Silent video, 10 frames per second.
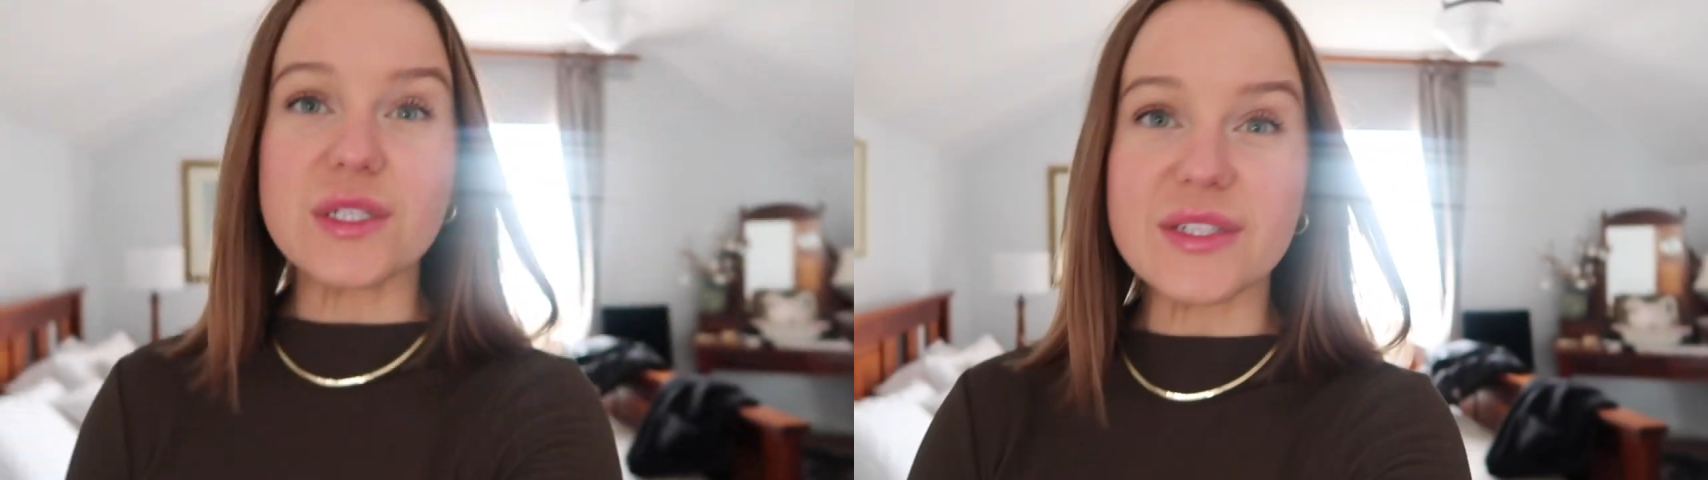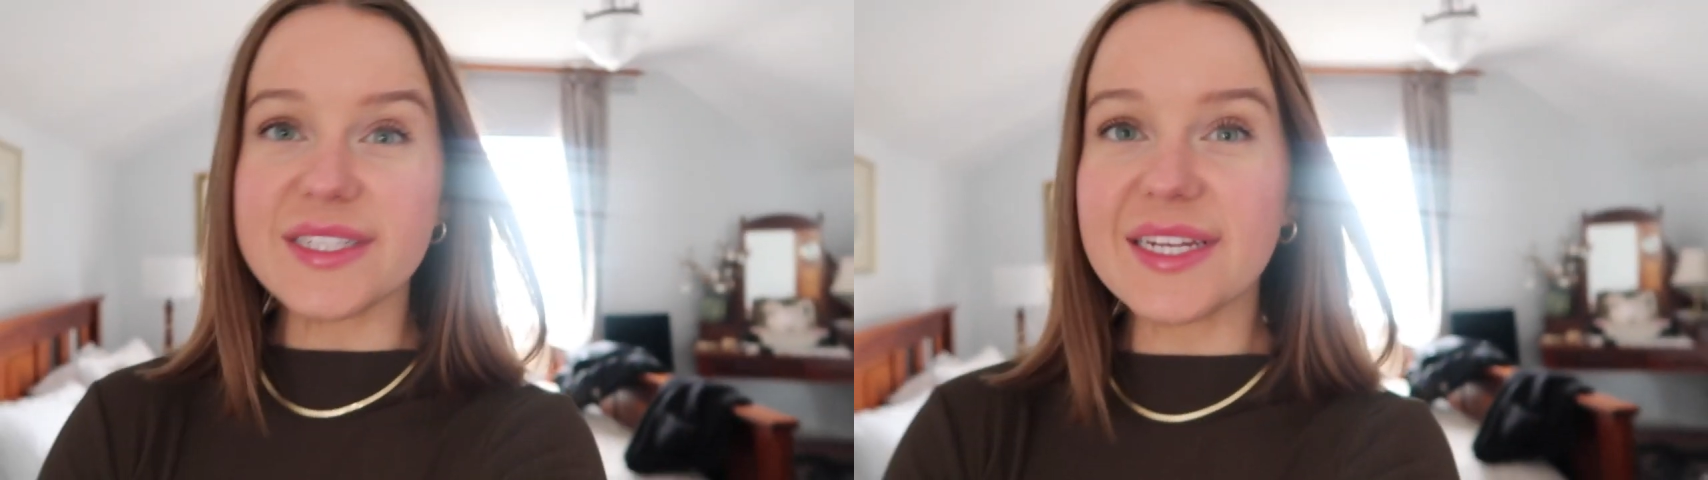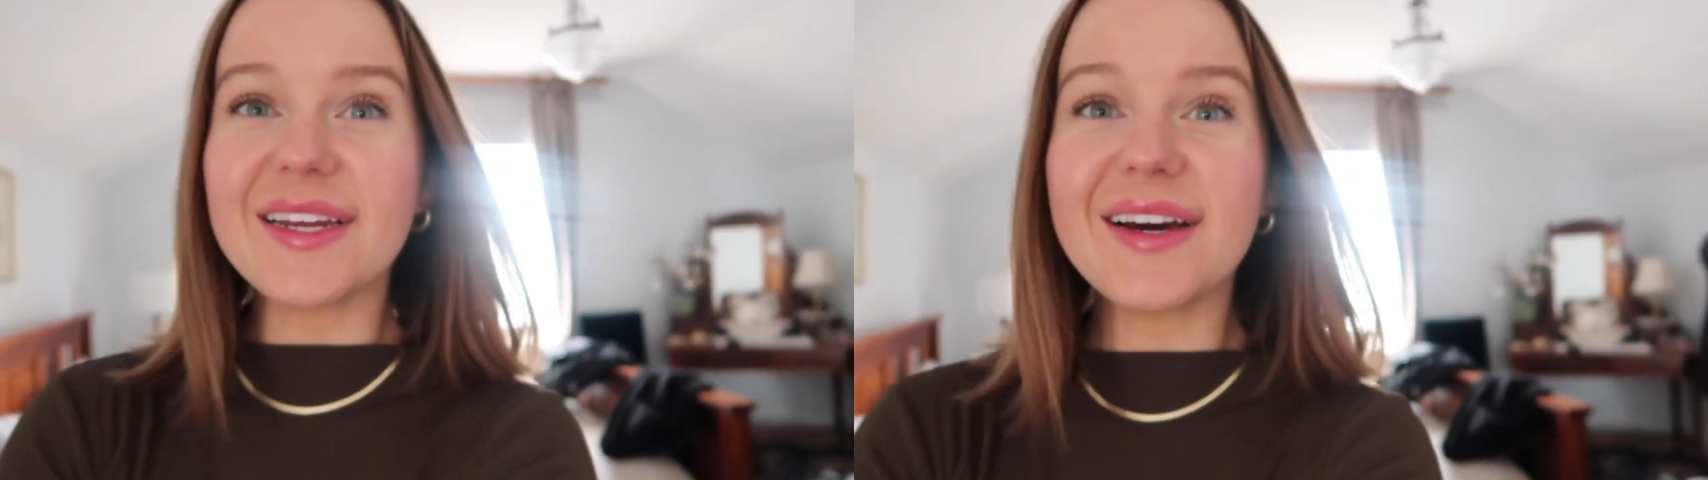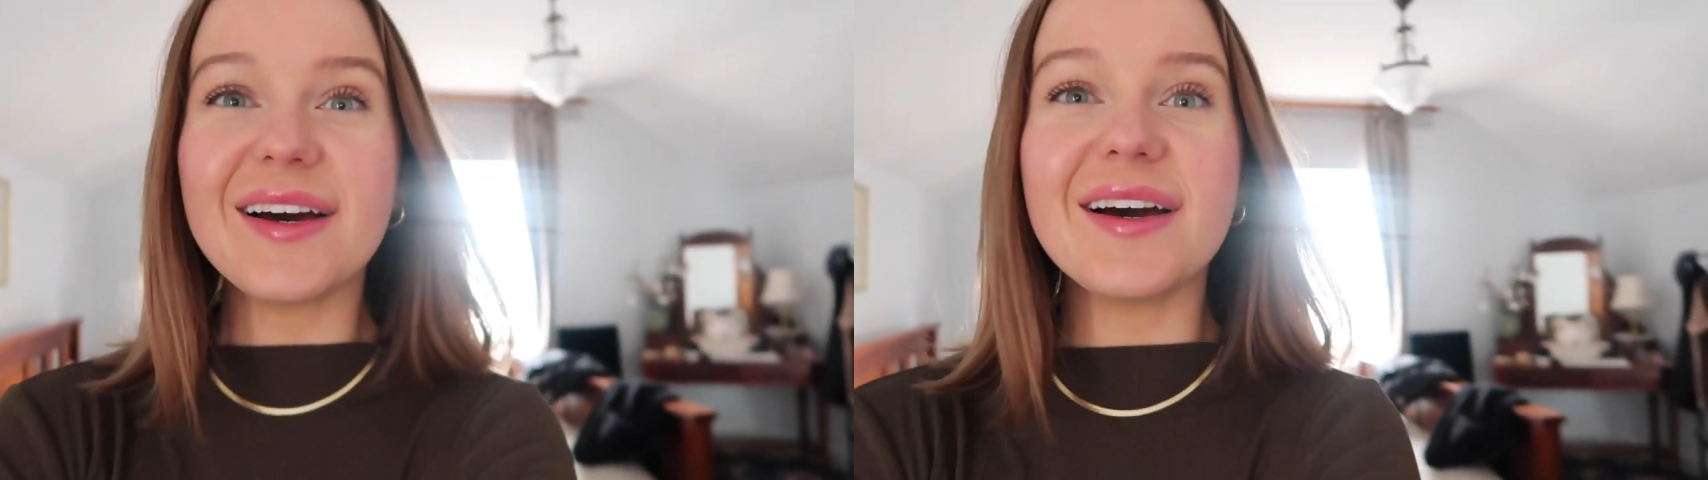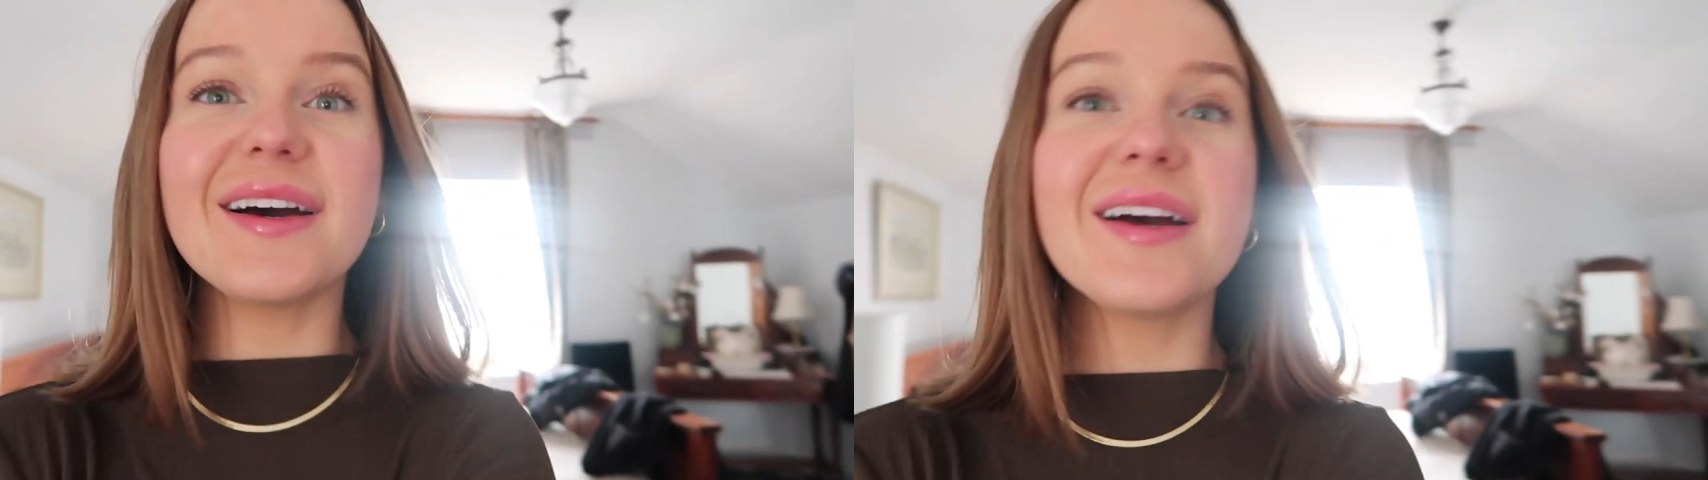to
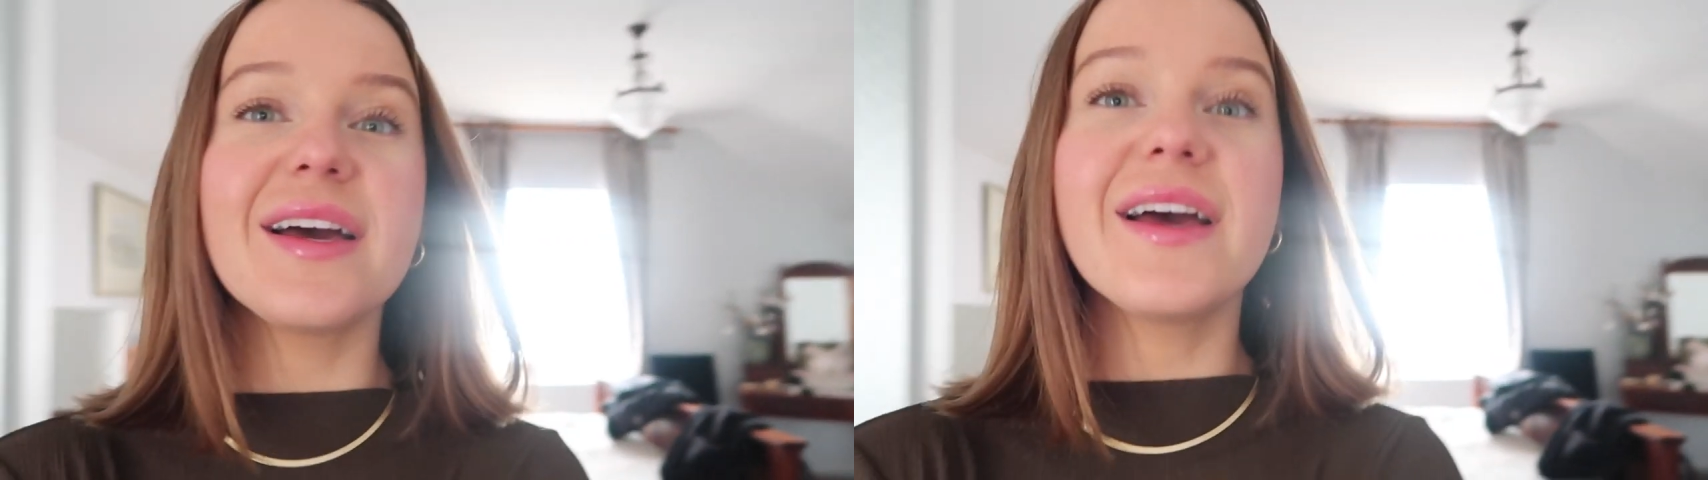dinner.